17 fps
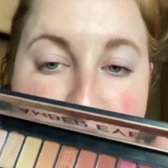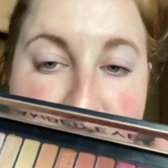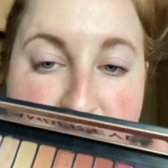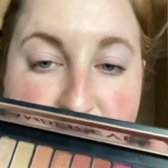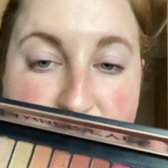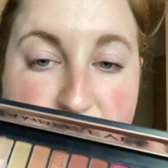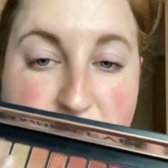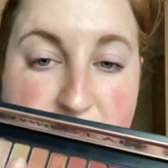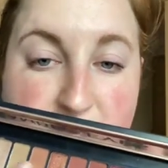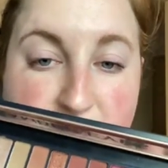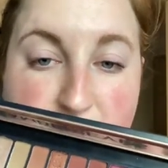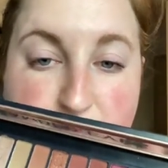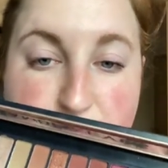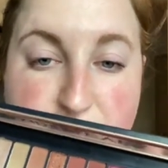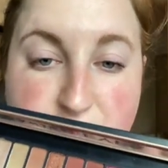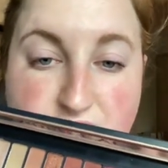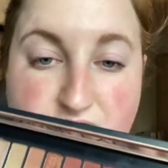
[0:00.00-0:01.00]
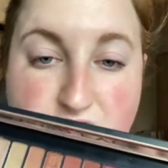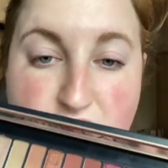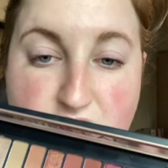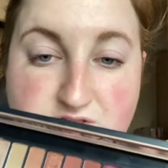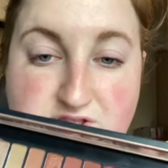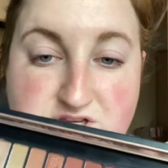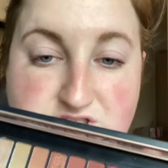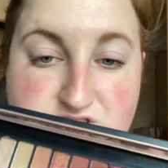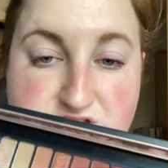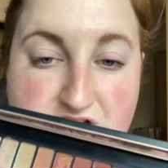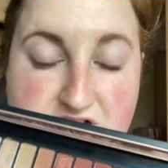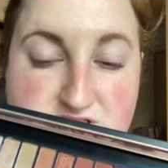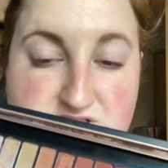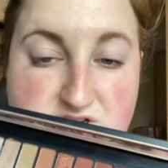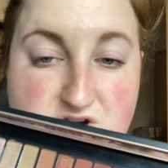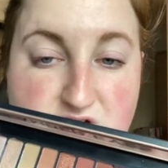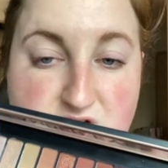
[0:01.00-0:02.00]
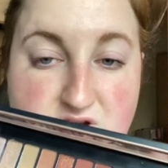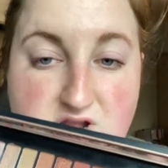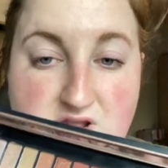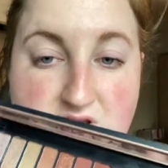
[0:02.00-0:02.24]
like, look at how beautiful all these shades are.